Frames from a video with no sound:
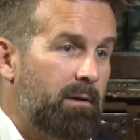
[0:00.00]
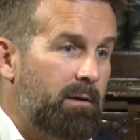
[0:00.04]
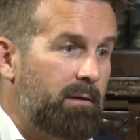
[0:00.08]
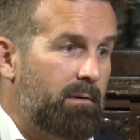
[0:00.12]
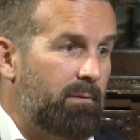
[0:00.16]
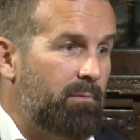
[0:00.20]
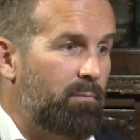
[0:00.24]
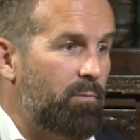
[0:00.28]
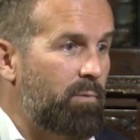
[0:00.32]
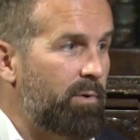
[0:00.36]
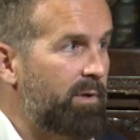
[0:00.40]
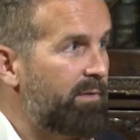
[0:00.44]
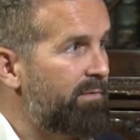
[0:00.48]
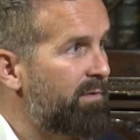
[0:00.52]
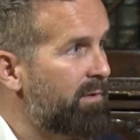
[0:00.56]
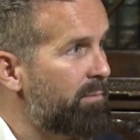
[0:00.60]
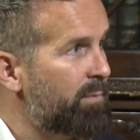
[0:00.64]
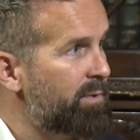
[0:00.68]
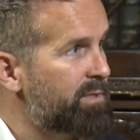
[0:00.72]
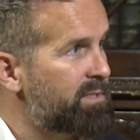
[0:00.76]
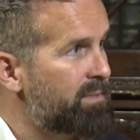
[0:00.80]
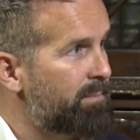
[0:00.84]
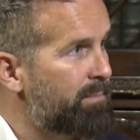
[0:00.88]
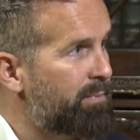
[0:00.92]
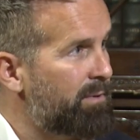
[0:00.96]
What if I
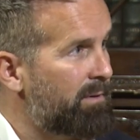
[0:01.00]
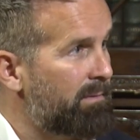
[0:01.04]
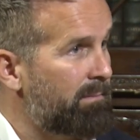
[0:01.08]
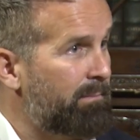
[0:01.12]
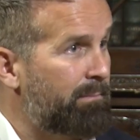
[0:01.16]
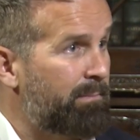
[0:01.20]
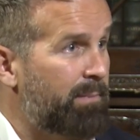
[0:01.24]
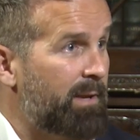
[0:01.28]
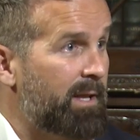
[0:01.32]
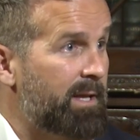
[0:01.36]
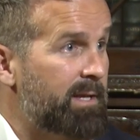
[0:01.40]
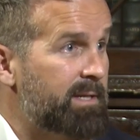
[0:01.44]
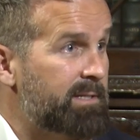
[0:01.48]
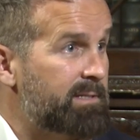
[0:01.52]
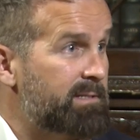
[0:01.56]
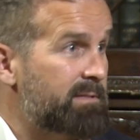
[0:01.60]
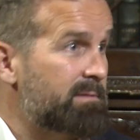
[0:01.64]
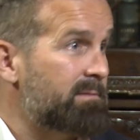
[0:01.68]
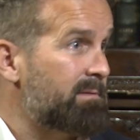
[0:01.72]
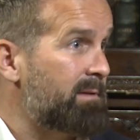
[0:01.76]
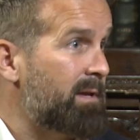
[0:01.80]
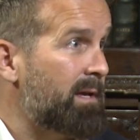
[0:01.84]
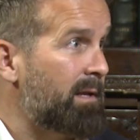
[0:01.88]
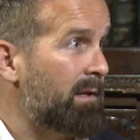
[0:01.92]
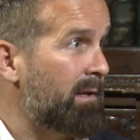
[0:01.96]
want to place
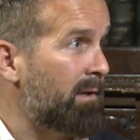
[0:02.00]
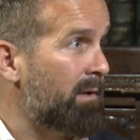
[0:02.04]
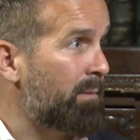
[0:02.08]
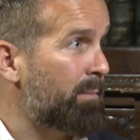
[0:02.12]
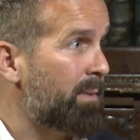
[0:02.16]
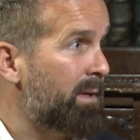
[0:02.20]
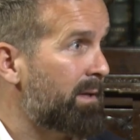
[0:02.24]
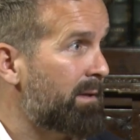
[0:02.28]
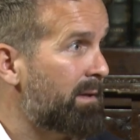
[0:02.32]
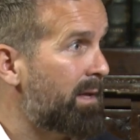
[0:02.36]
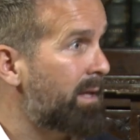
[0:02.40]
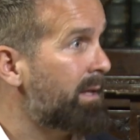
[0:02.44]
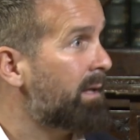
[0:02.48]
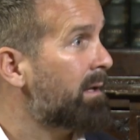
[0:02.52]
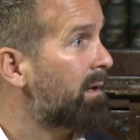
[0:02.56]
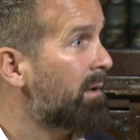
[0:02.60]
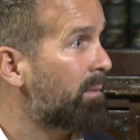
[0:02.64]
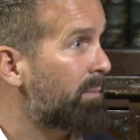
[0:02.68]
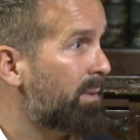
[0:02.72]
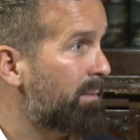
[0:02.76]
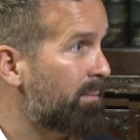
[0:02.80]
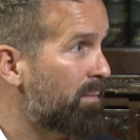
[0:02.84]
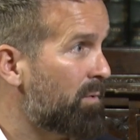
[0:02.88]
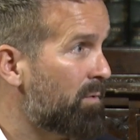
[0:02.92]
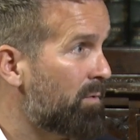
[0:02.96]
a little bit and a little
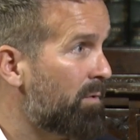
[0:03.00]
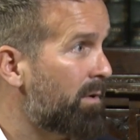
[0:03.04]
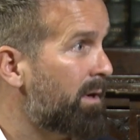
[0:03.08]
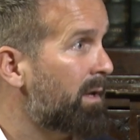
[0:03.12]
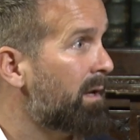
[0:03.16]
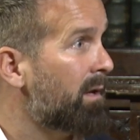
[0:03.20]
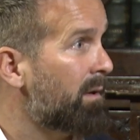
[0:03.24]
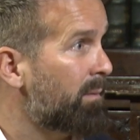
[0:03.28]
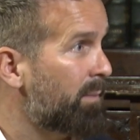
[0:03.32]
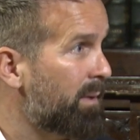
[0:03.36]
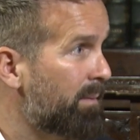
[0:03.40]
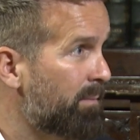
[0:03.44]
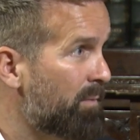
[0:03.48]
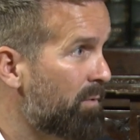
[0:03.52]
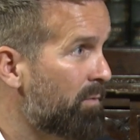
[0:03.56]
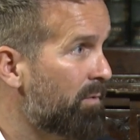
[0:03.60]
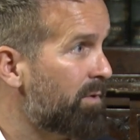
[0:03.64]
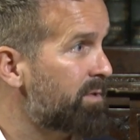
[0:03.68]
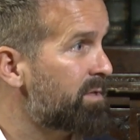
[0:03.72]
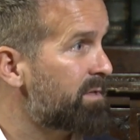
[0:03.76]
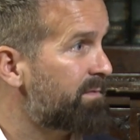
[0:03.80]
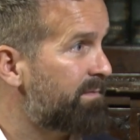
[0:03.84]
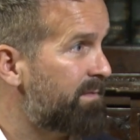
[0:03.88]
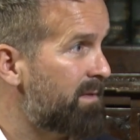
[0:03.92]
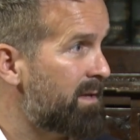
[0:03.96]
bit more and a little bit more and
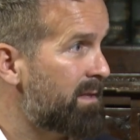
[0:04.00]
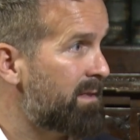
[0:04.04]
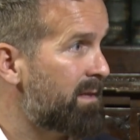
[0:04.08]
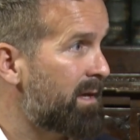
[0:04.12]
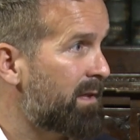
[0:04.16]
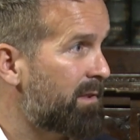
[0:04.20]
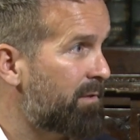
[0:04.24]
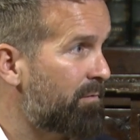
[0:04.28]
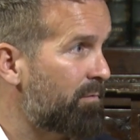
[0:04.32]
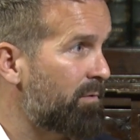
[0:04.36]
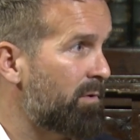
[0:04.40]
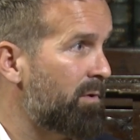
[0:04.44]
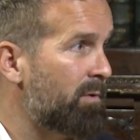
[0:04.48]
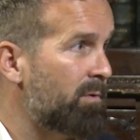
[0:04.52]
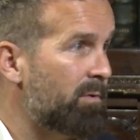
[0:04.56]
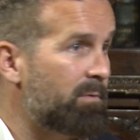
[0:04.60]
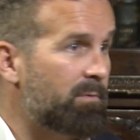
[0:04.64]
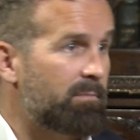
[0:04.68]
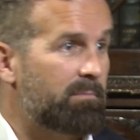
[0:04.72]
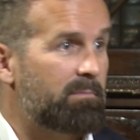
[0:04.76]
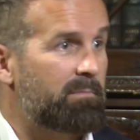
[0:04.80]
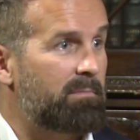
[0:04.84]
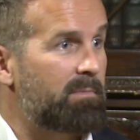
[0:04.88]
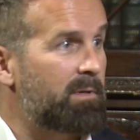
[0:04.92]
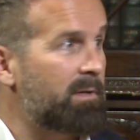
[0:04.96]
just feed that through,
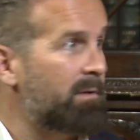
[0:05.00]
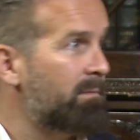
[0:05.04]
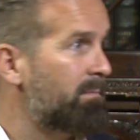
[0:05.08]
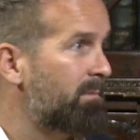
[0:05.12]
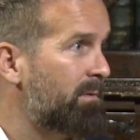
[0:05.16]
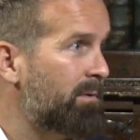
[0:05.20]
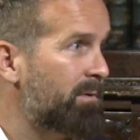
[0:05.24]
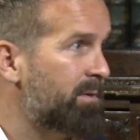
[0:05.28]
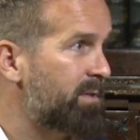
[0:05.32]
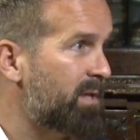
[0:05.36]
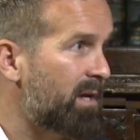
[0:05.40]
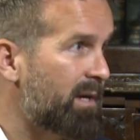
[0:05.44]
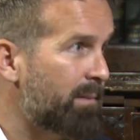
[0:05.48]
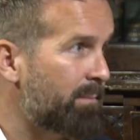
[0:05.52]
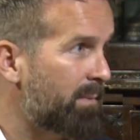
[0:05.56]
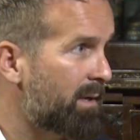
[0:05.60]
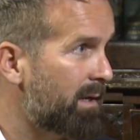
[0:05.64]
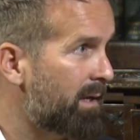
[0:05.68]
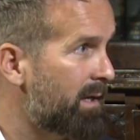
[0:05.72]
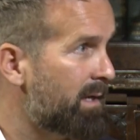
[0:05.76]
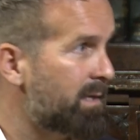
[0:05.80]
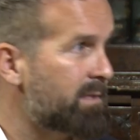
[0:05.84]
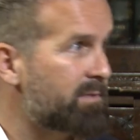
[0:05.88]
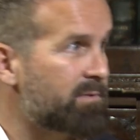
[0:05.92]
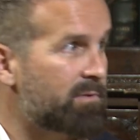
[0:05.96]
on time
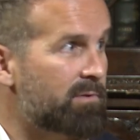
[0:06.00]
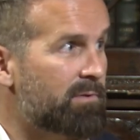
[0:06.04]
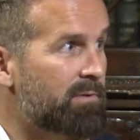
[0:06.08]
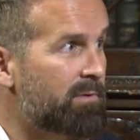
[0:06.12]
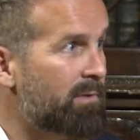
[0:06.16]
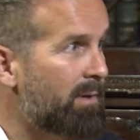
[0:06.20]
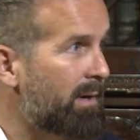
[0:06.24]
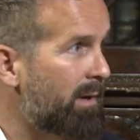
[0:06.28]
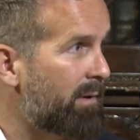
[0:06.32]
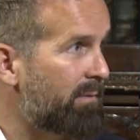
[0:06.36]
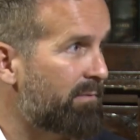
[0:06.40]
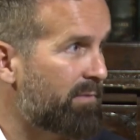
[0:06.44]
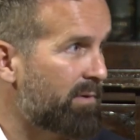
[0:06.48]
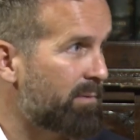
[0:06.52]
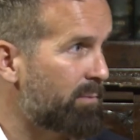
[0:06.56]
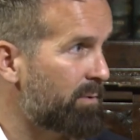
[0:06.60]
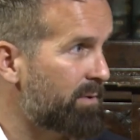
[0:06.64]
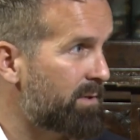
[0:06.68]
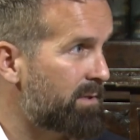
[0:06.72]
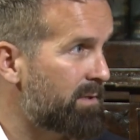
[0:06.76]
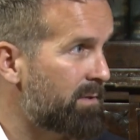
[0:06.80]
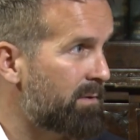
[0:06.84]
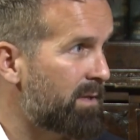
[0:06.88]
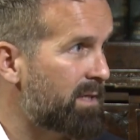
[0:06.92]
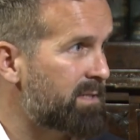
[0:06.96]
delays or however I want to
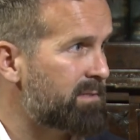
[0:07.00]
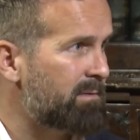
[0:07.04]
do that.